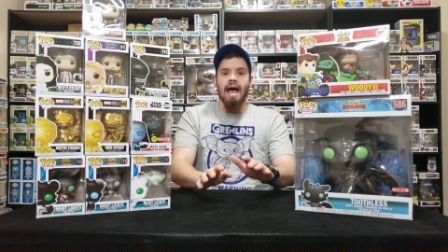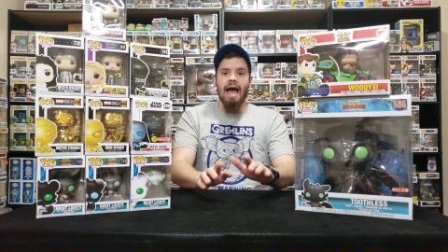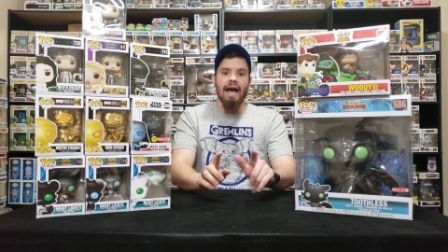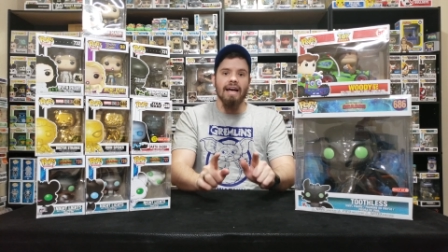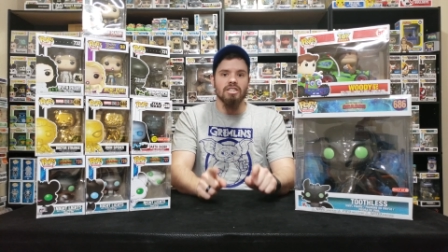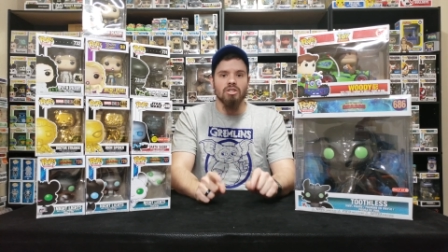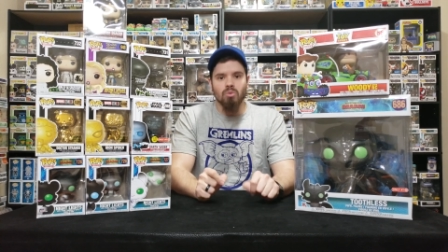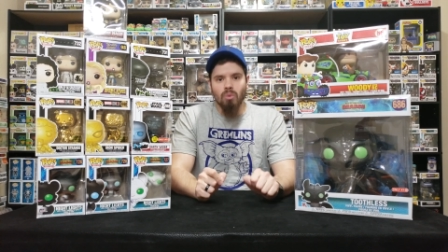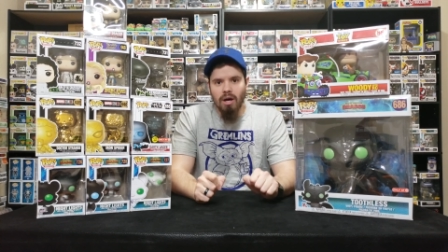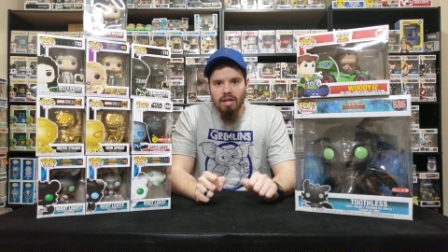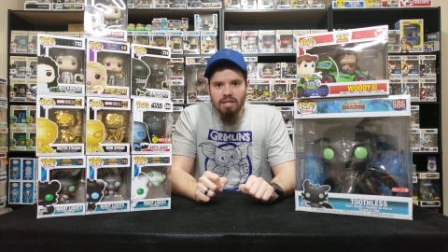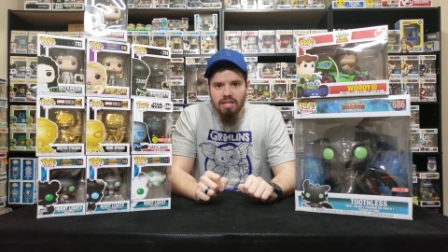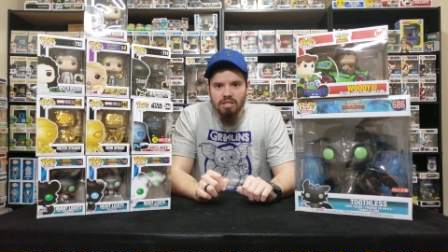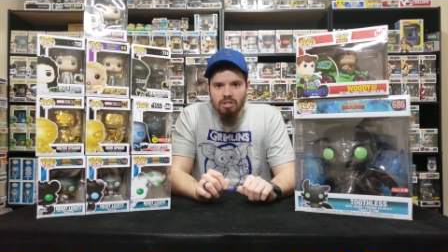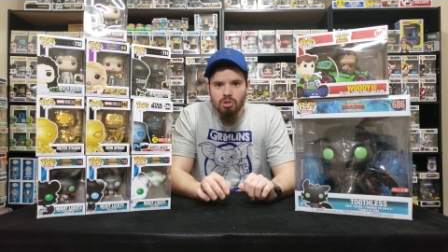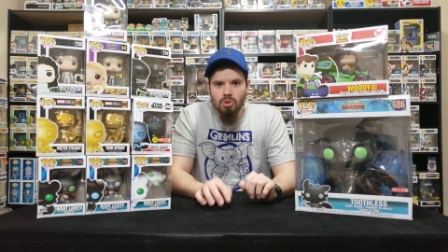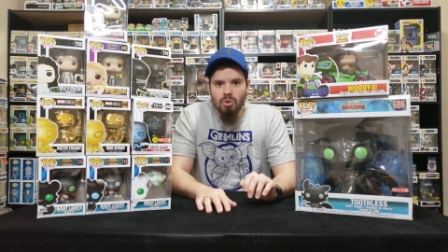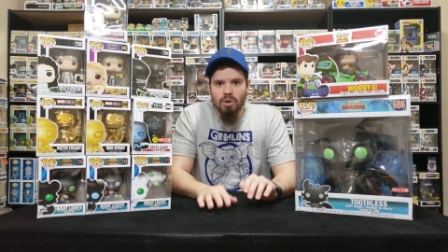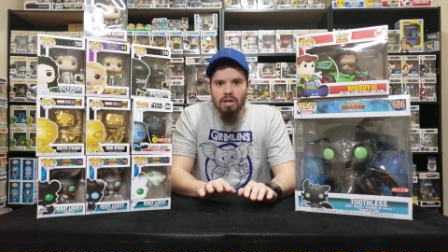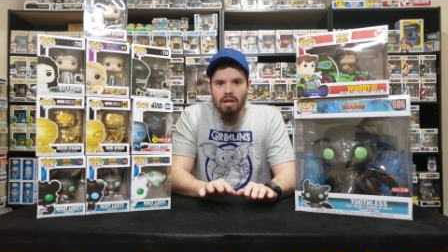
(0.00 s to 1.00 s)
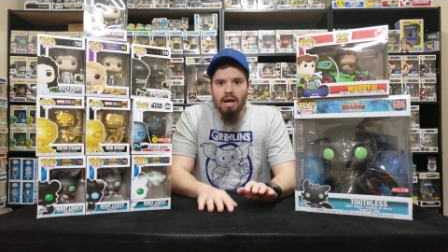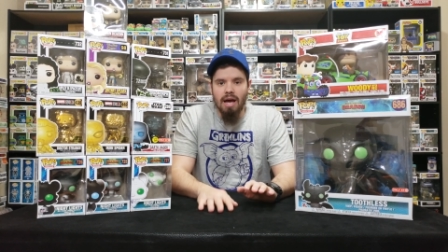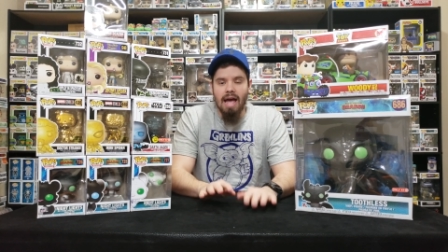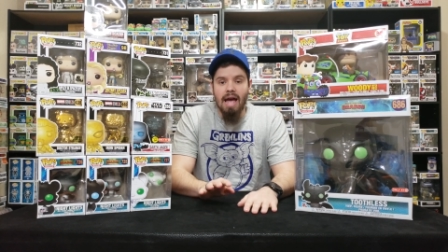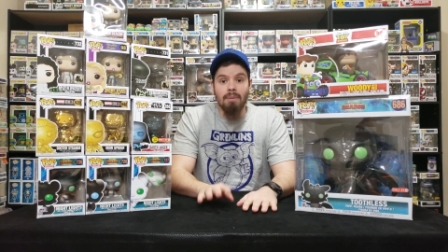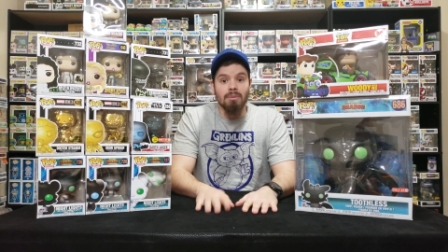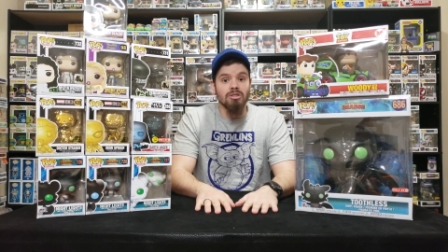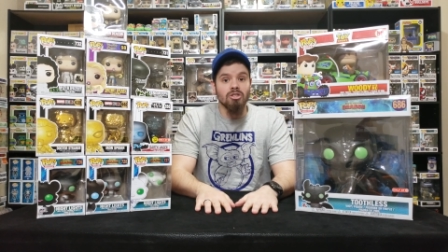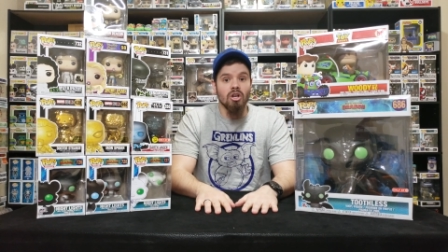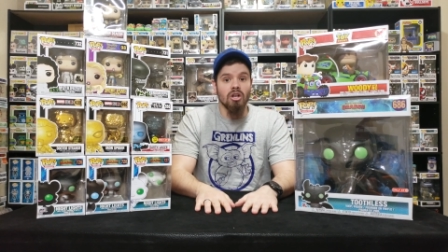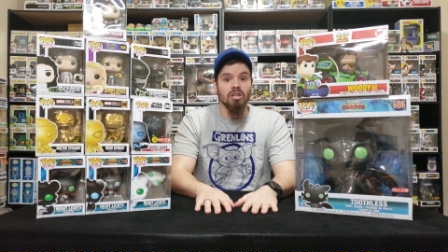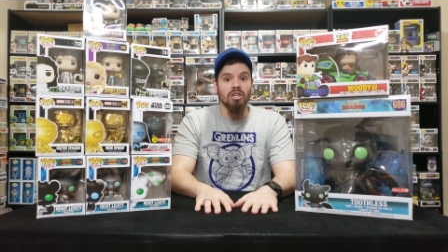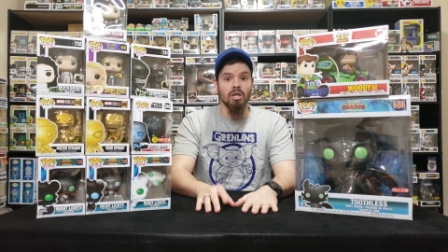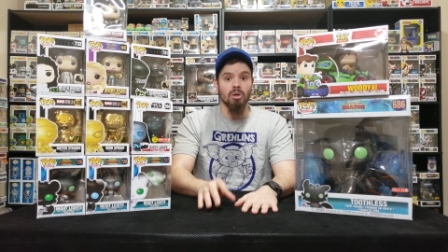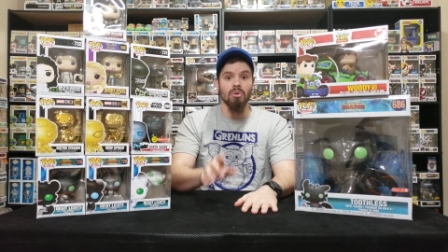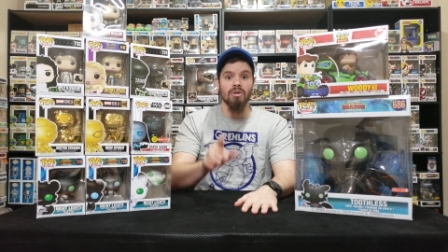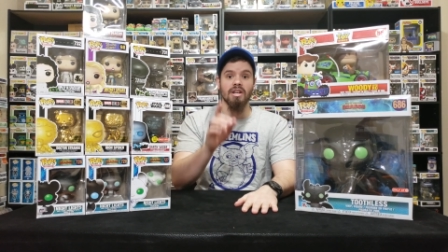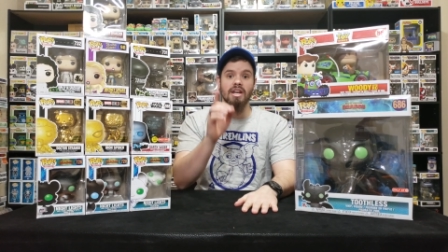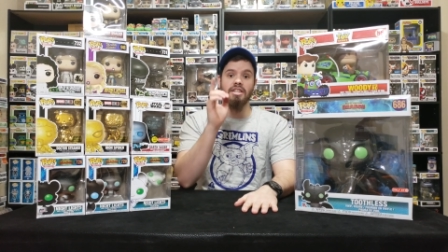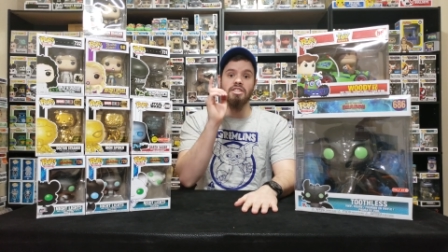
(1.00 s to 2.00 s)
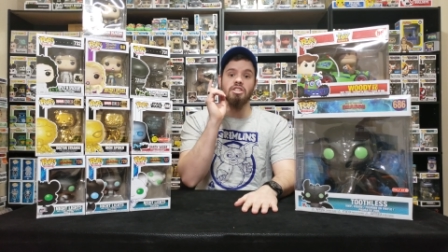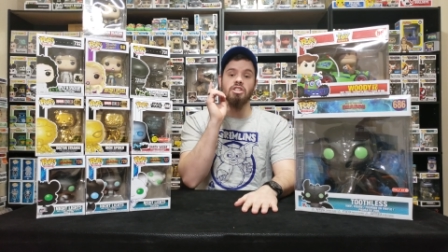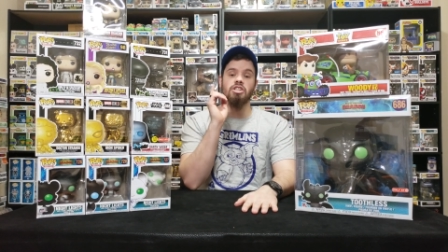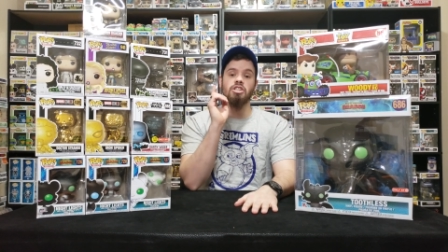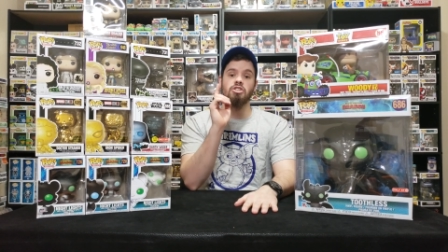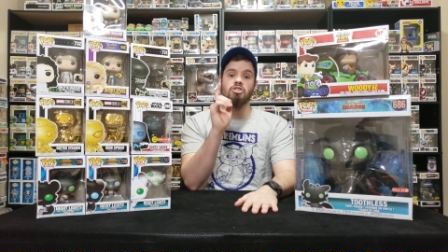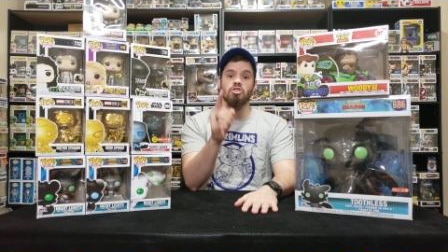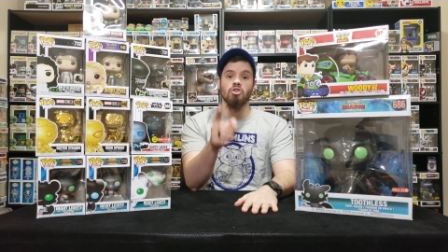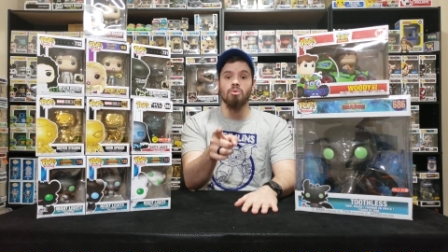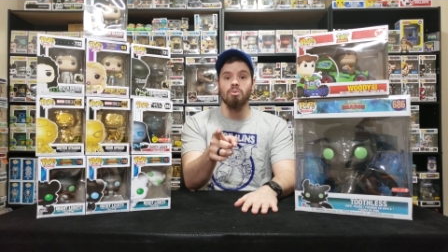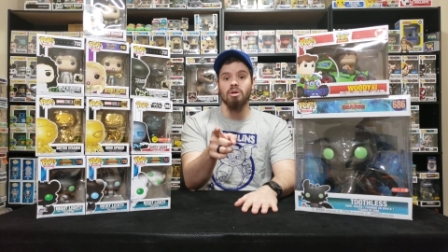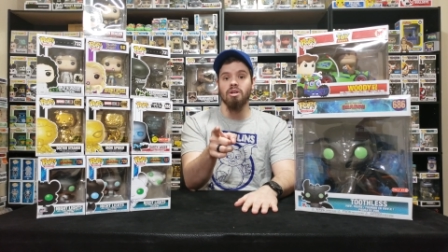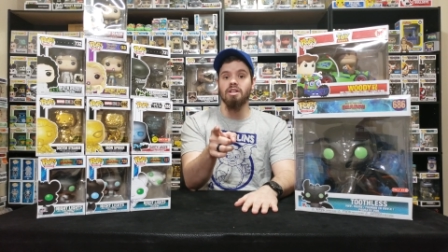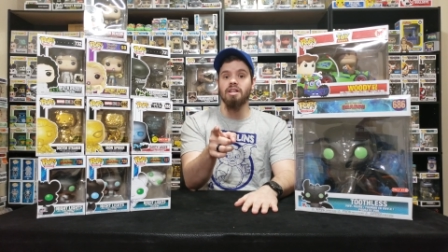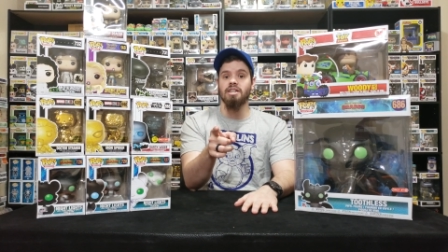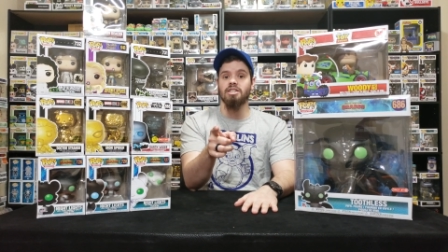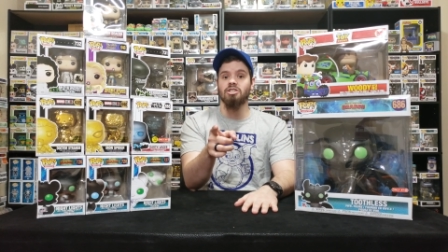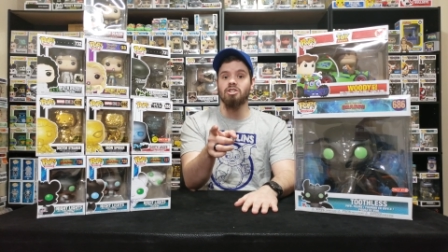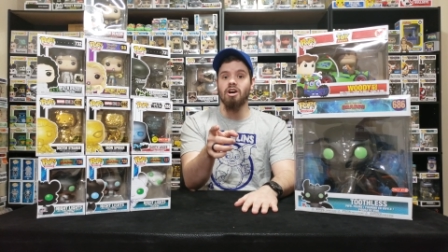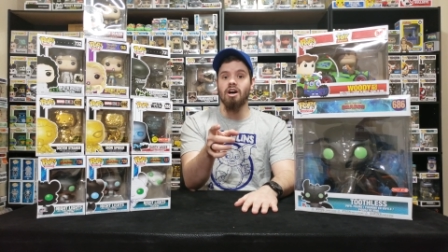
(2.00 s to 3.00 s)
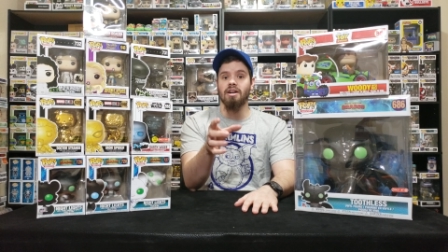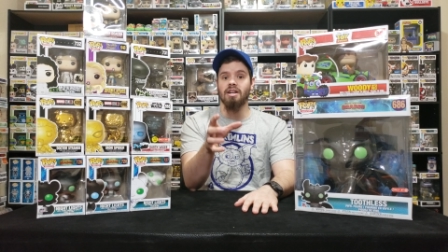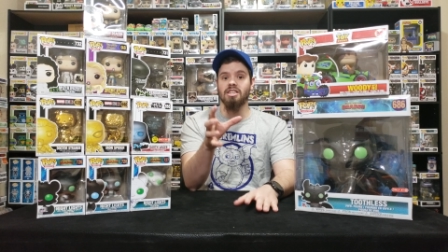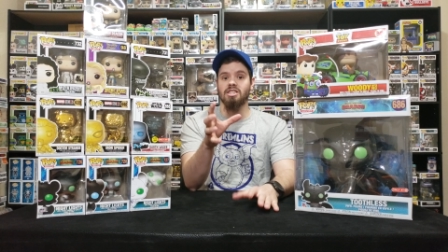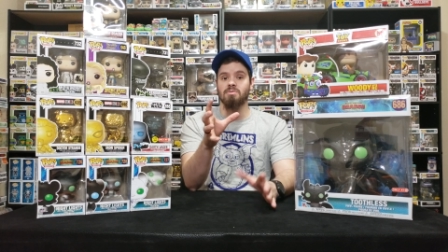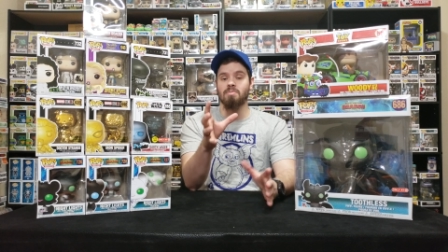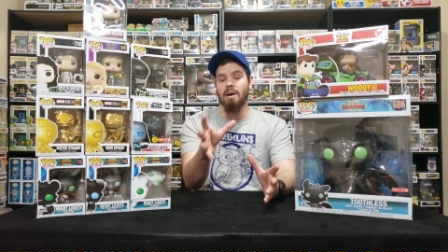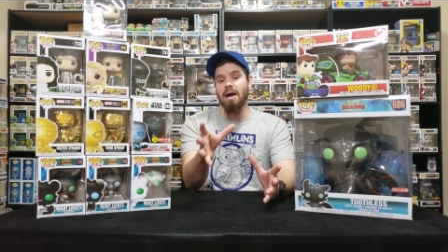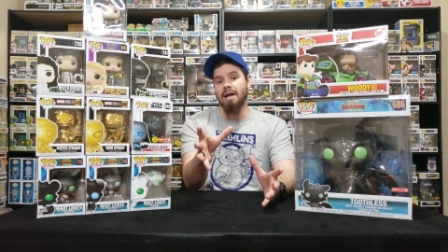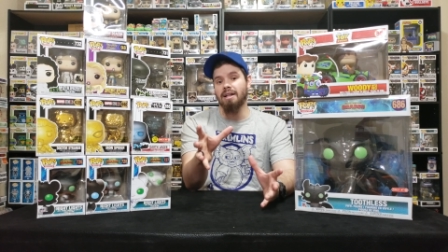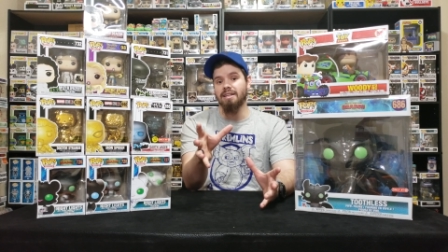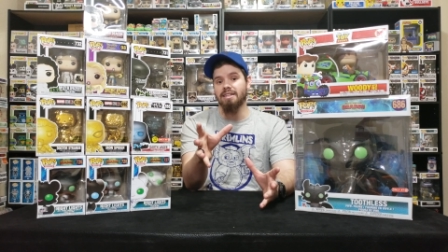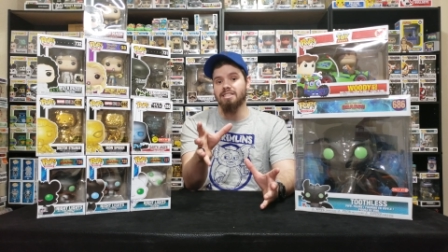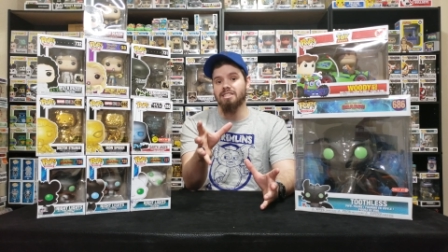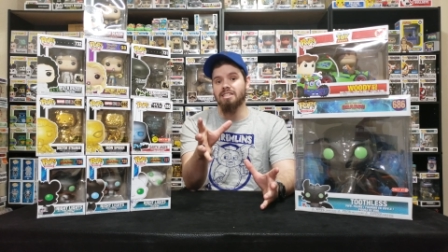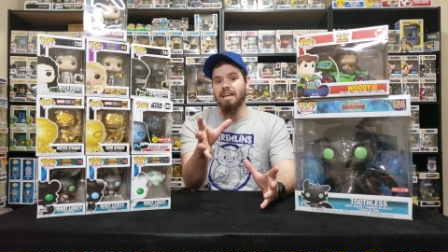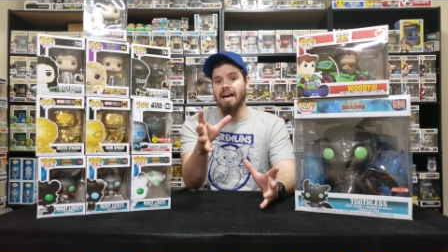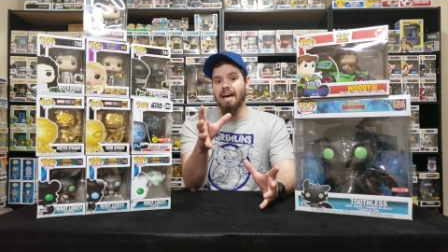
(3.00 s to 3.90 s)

as well as doing Amazon liquidation consumer electronics pallets.